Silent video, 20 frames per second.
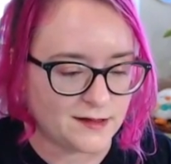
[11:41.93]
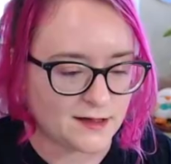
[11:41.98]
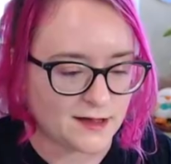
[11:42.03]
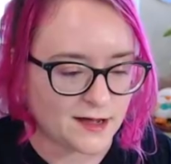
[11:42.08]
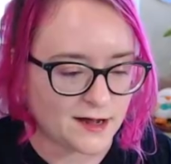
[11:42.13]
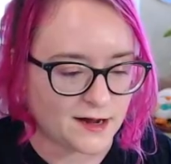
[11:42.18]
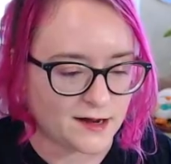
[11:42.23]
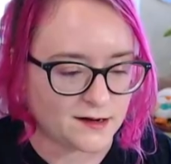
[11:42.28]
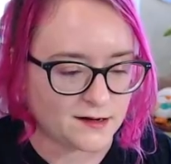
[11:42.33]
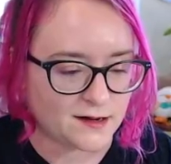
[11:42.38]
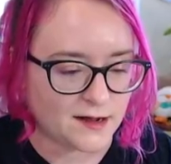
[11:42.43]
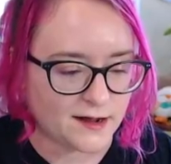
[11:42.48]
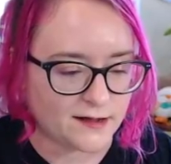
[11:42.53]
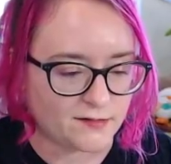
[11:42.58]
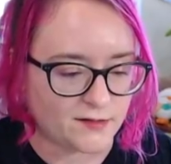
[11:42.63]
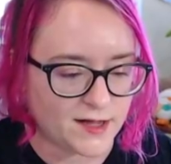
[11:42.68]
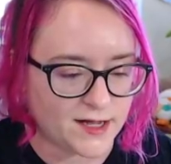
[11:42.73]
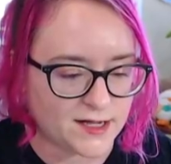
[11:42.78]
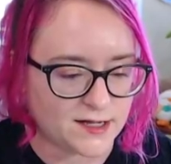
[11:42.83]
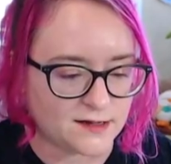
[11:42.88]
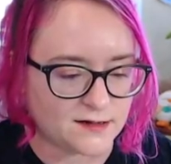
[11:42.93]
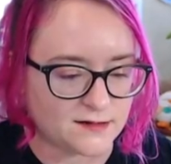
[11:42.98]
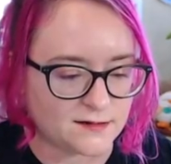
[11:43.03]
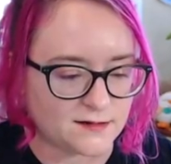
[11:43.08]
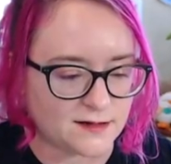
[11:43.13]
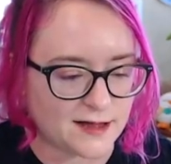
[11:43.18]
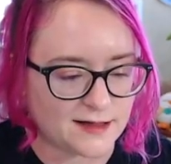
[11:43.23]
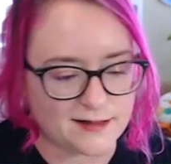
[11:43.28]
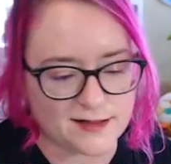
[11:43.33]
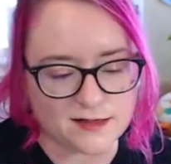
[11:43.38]
And I like
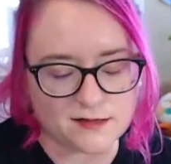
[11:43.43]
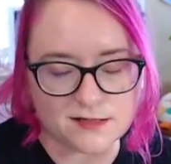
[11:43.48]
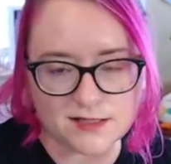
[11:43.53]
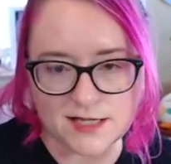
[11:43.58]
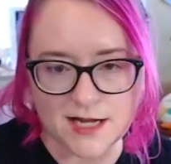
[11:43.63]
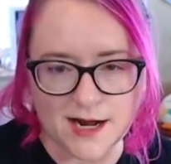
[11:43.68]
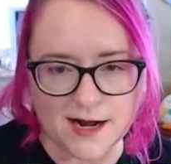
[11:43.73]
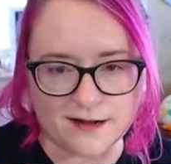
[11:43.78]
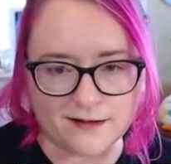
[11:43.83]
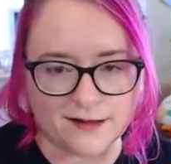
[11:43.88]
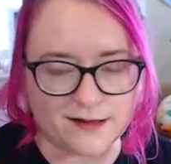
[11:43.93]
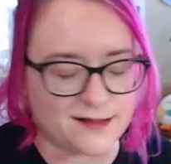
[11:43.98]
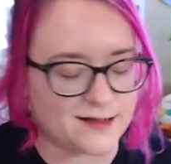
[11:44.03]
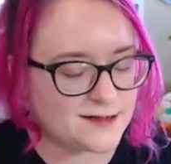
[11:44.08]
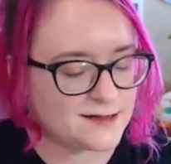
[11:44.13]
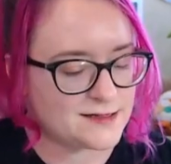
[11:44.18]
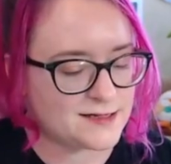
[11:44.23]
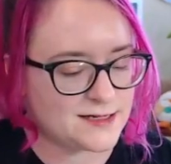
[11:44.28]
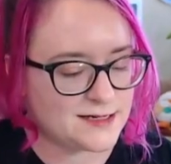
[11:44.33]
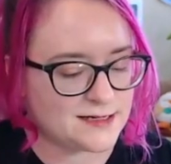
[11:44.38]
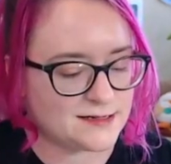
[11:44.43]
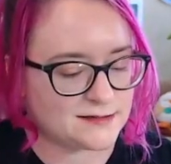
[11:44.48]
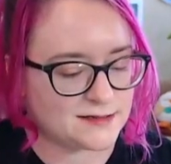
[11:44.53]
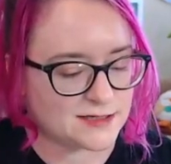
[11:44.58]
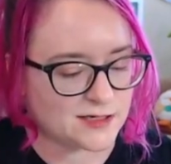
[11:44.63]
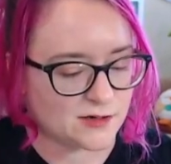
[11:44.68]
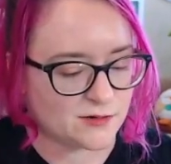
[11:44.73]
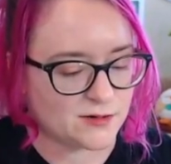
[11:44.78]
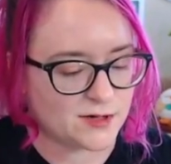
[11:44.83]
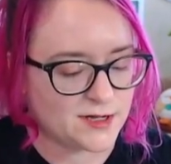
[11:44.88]
their style. I think it's neat.
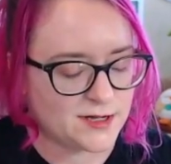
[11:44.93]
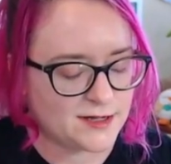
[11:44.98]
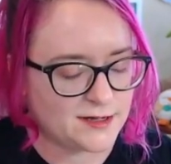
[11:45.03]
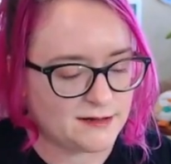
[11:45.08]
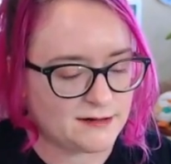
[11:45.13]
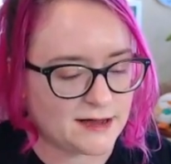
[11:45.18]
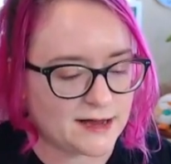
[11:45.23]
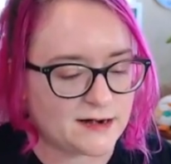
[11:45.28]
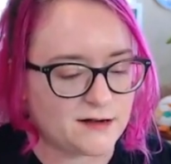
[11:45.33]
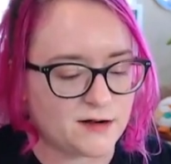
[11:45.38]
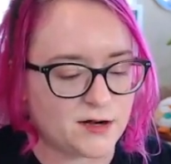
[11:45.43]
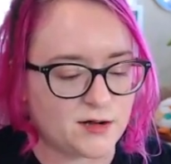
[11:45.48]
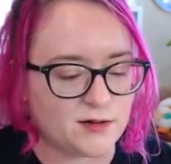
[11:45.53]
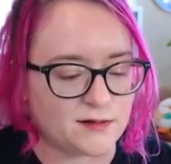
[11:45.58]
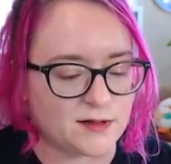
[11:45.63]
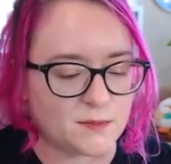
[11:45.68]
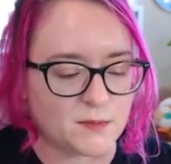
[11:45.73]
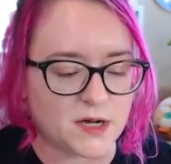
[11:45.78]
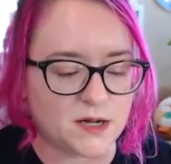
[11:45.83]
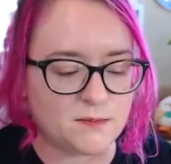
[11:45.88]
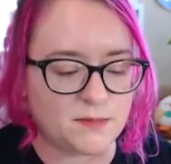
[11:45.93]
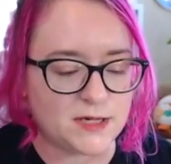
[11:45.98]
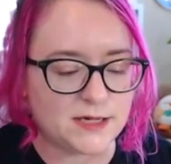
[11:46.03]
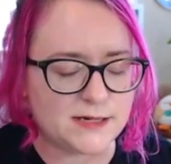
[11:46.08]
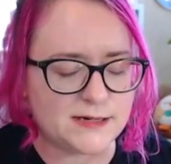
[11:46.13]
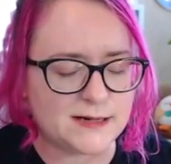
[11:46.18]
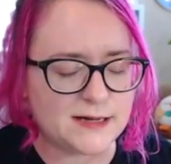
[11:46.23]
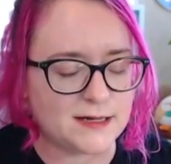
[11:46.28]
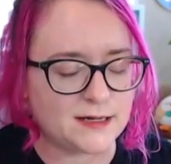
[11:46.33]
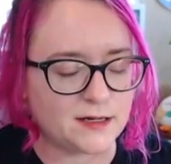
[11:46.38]
So I don't know, they might
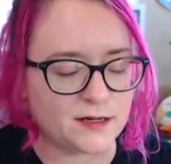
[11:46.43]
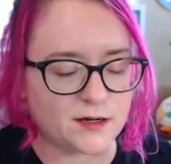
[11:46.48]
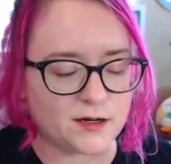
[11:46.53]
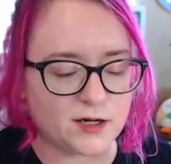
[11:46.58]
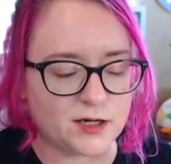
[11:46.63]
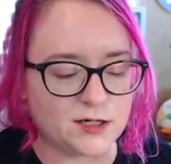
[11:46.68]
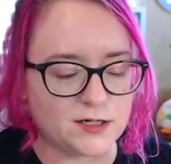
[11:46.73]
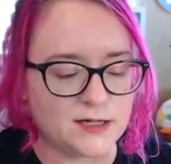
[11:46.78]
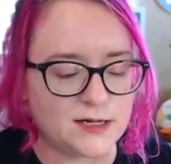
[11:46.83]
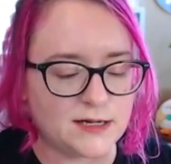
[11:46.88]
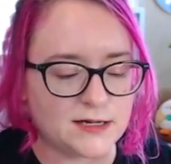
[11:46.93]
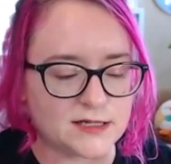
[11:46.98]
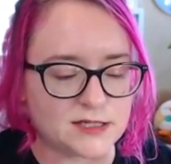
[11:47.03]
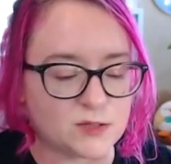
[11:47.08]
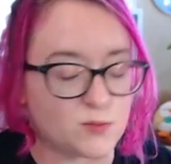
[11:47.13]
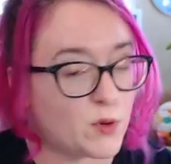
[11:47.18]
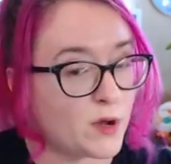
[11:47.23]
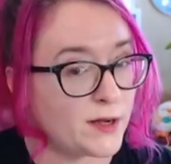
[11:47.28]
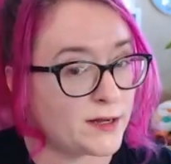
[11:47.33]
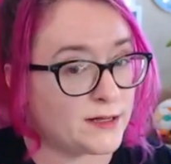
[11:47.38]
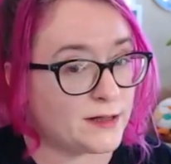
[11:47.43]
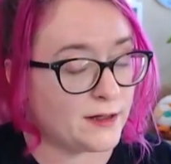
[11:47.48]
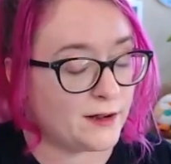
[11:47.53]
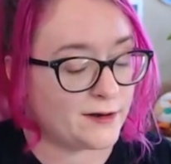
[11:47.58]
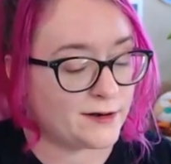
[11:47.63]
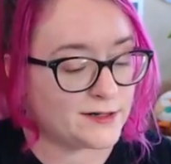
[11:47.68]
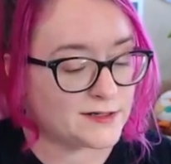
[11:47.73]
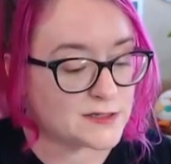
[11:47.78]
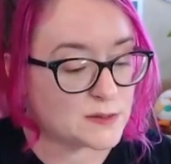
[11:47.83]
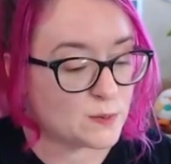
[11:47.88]
be earning a spot in the
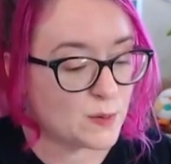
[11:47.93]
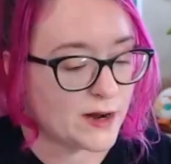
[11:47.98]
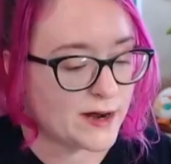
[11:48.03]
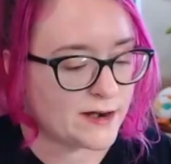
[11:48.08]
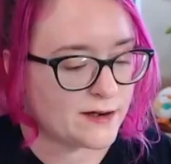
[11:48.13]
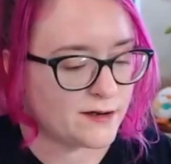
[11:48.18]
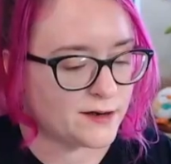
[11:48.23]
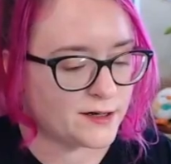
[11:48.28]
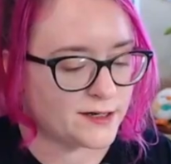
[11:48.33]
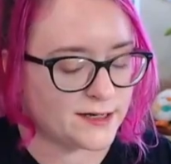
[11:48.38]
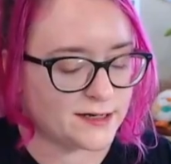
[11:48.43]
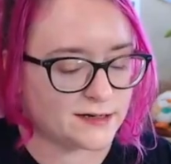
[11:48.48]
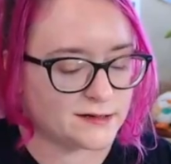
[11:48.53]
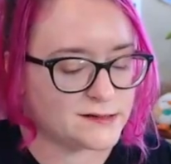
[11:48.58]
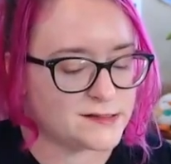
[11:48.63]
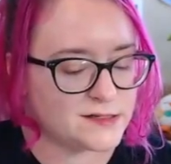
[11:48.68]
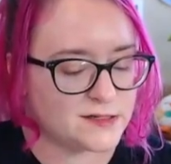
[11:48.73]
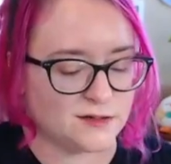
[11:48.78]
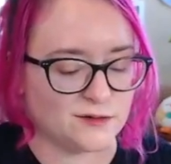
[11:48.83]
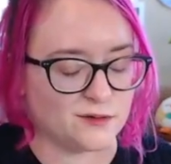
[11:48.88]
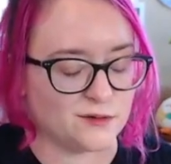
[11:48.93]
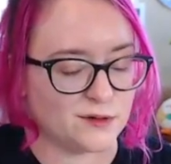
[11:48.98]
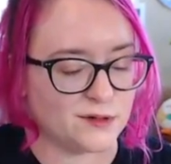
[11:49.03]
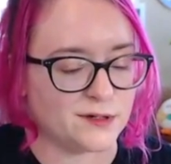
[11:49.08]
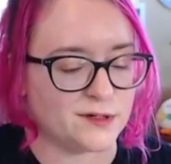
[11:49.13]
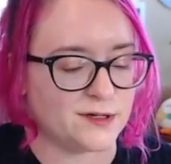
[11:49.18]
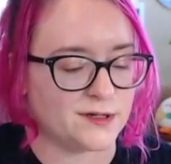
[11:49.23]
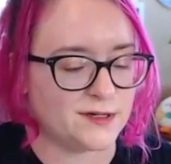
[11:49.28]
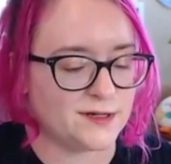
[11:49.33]
artist binder here soon.